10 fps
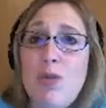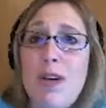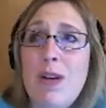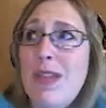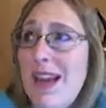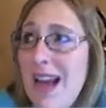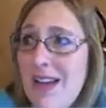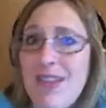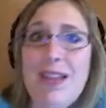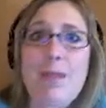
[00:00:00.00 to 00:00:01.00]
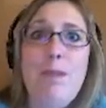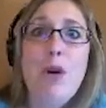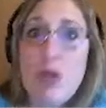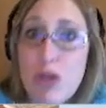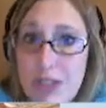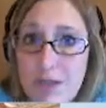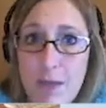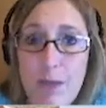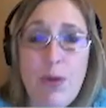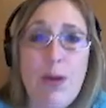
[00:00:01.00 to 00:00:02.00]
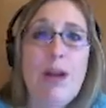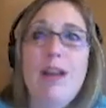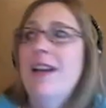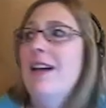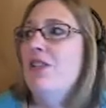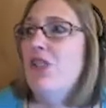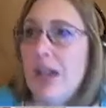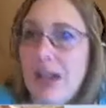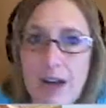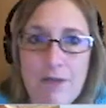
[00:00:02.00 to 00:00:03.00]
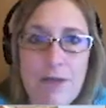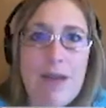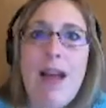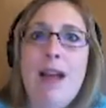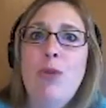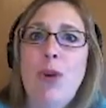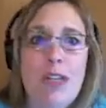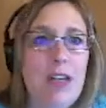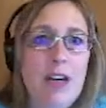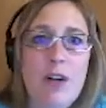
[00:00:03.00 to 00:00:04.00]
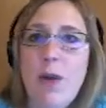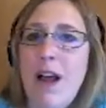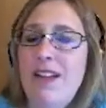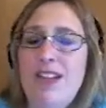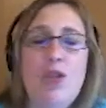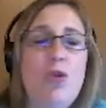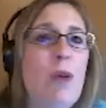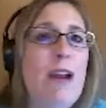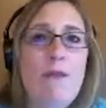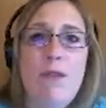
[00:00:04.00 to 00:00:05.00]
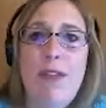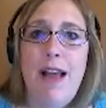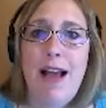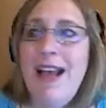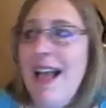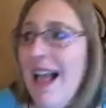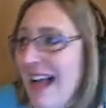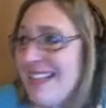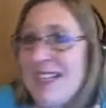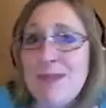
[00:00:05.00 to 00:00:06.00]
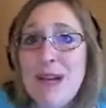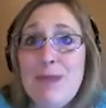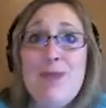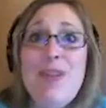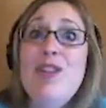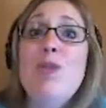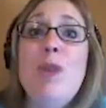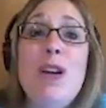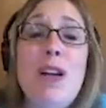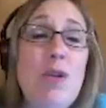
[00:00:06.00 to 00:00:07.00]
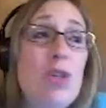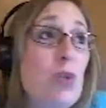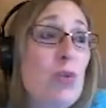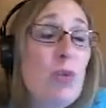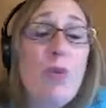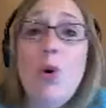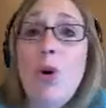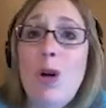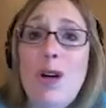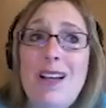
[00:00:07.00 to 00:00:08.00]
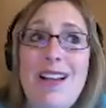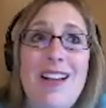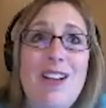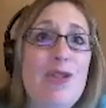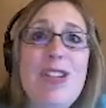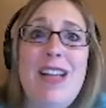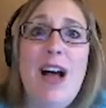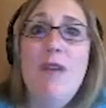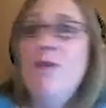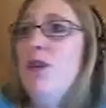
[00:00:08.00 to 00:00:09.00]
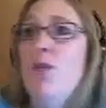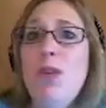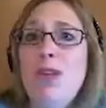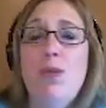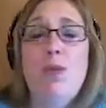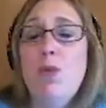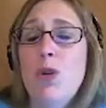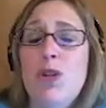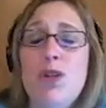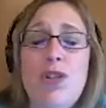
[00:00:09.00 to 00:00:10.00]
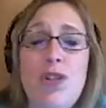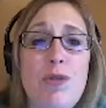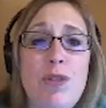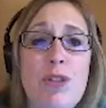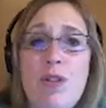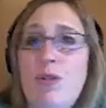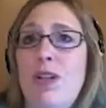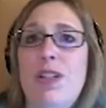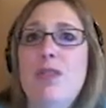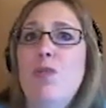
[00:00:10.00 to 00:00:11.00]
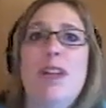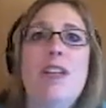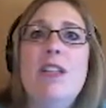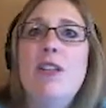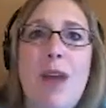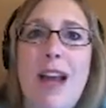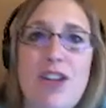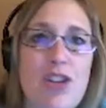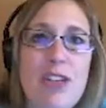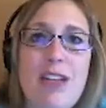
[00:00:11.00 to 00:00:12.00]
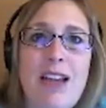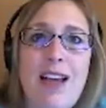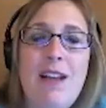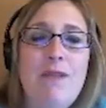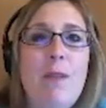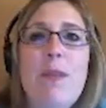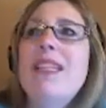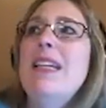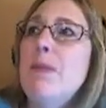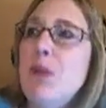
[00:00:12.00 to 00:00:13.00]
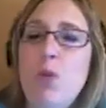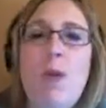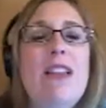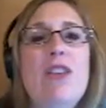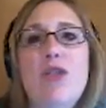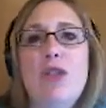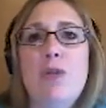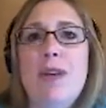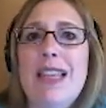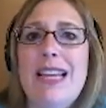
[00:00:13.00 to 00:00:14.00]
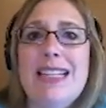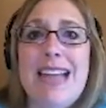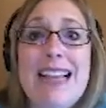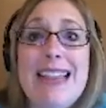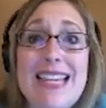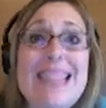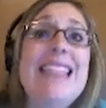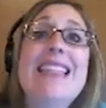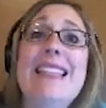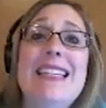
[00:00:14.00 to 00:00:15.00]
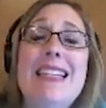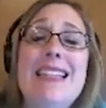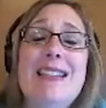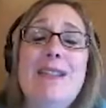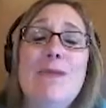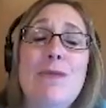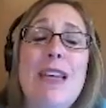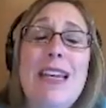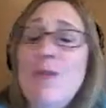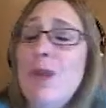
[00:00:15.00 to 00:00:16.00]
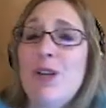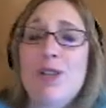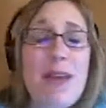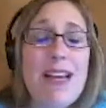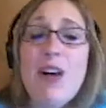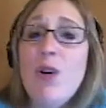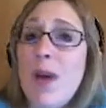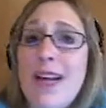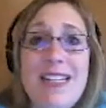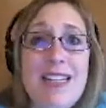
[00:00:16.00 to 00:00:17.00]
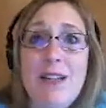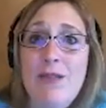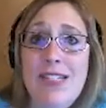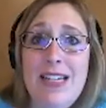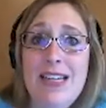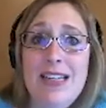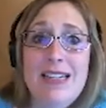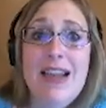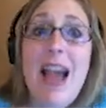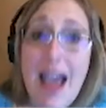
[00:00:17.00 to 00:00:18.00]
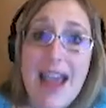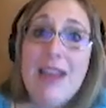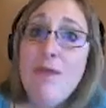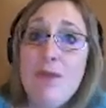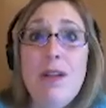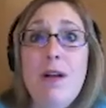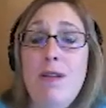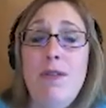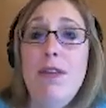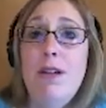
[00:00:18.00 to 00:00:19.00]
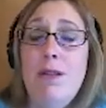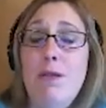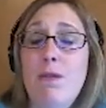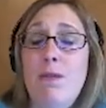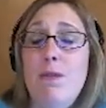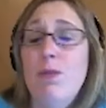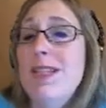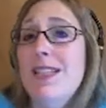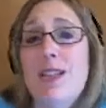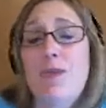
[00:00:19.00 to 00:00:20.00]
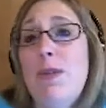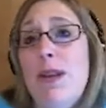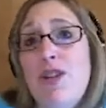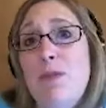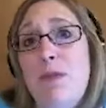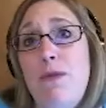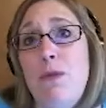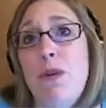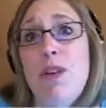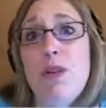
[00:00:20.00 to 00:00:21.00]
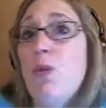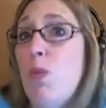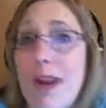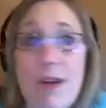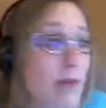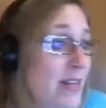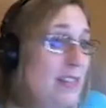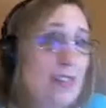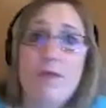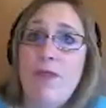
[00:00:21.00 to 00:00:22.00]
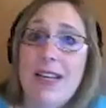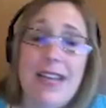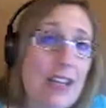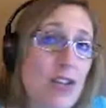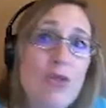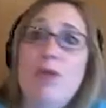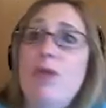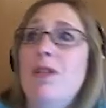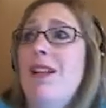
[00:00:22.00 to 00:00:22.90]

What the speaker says: read it without having to purchase of the book, check it out from the library, lug it around. It's great for that. And sometimes when you just want to reward yourself, or you want to reward your student, or you just want a distraction from the typical way that you're doing things, I think that the e-readers make a great deal of sense. And for the reasons that we mentioned before, they're great reasons: financial,